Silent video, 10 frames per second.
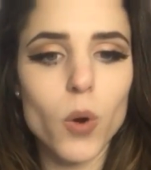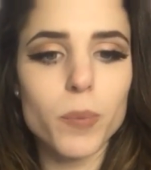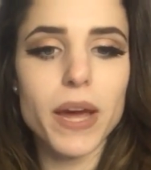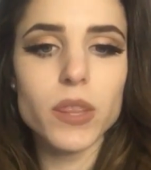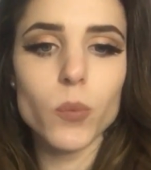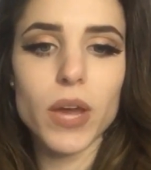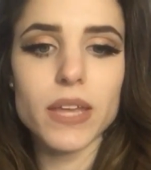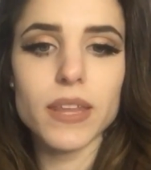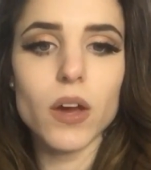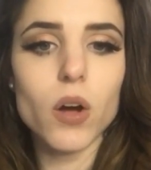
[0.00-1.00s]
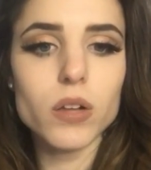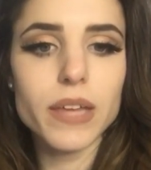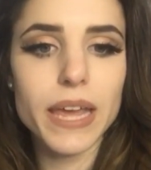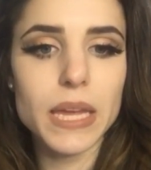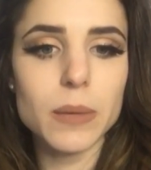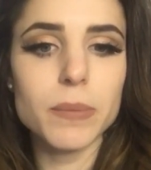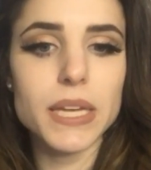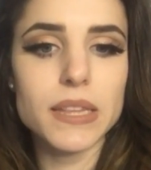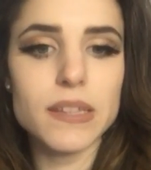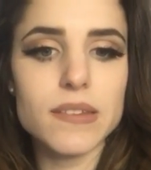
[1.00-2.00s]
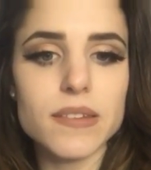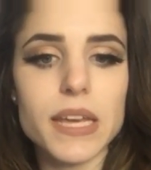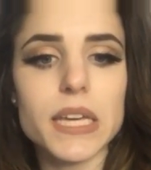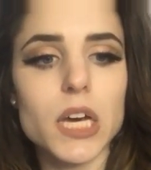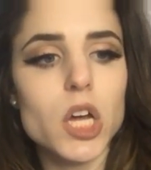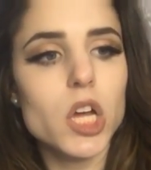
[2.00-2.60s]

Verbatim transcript: Oh, by the way, they all came in this like